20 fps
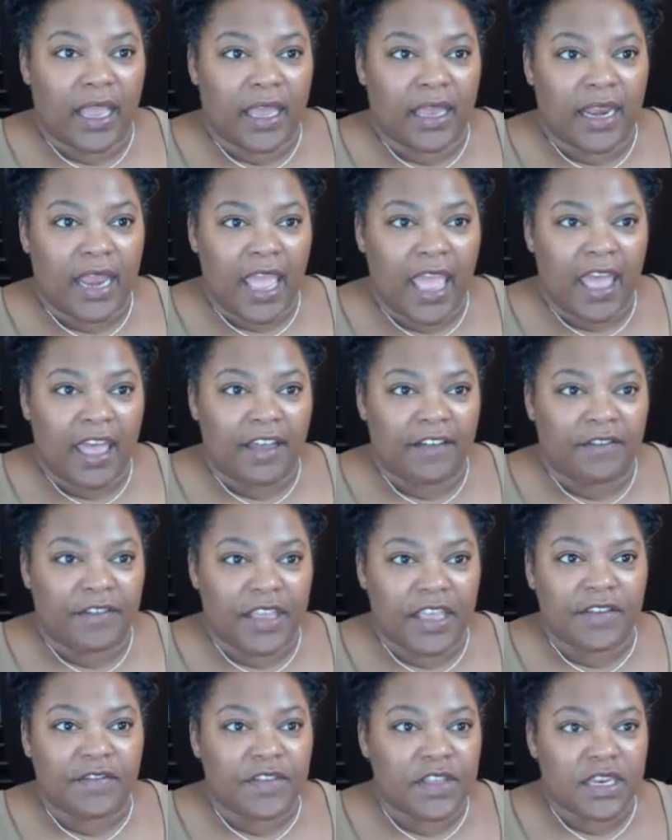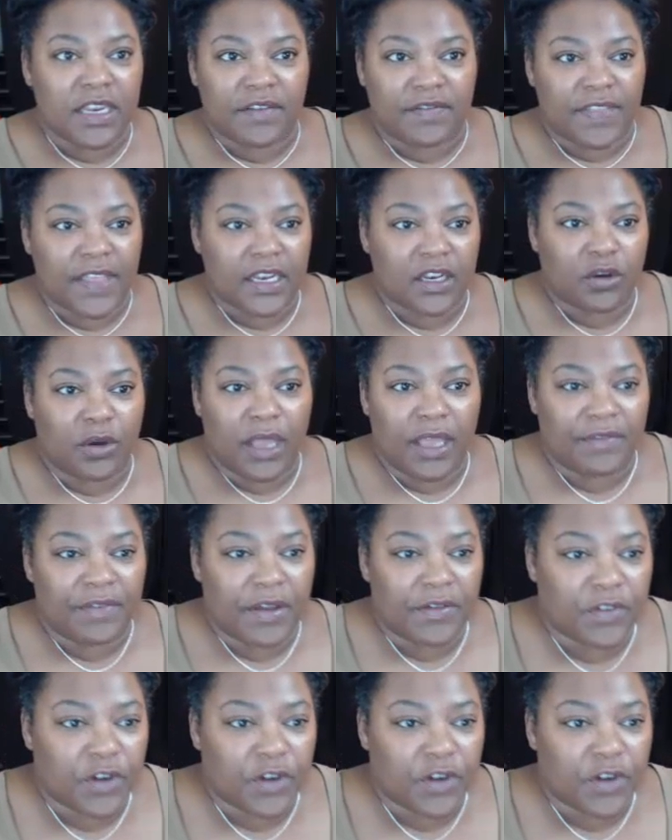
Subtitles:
and have, even if they don't have